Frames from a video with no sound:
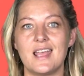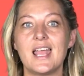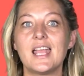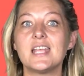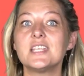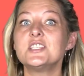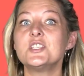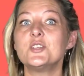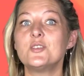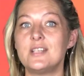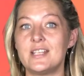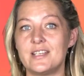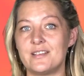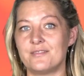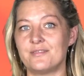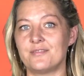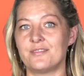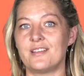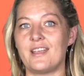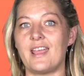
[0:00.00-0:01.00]
as you
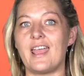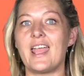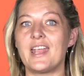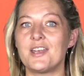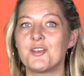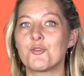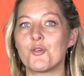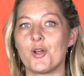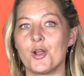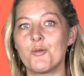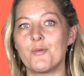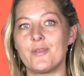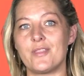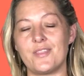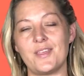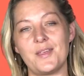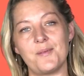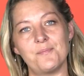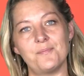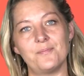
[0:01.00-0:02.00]
live and grow
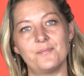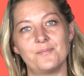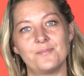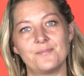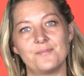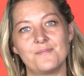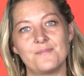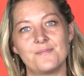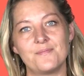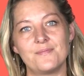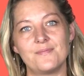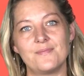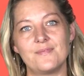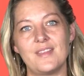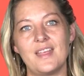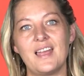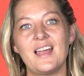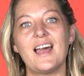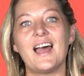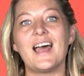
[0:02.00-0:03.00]
with Him.
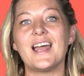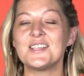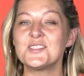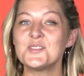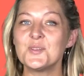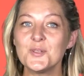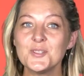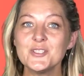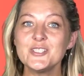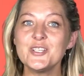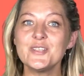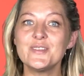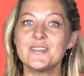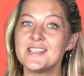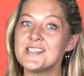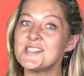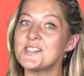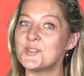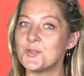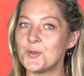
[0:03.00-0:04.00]
I told you
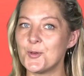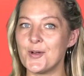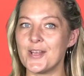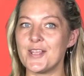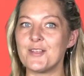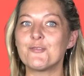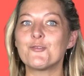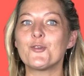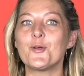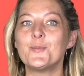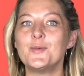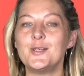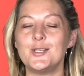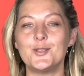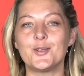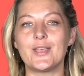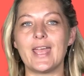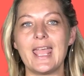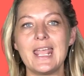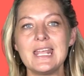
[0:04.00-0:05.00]
this story from
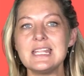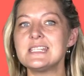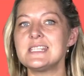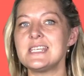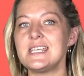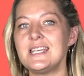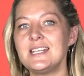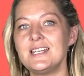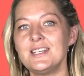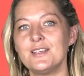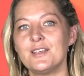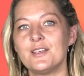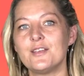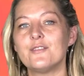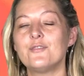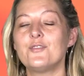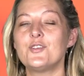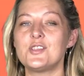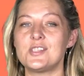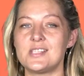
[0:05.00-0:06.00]
Luke 18,
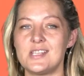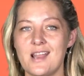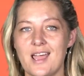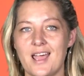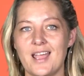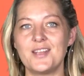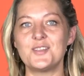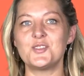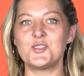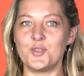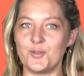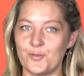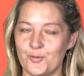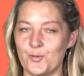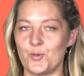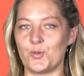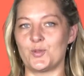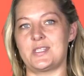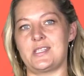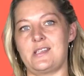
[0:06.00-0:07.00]
verse 9 to
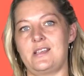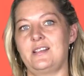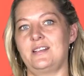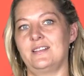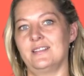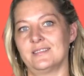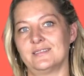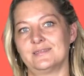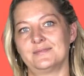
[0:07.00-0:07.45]
14.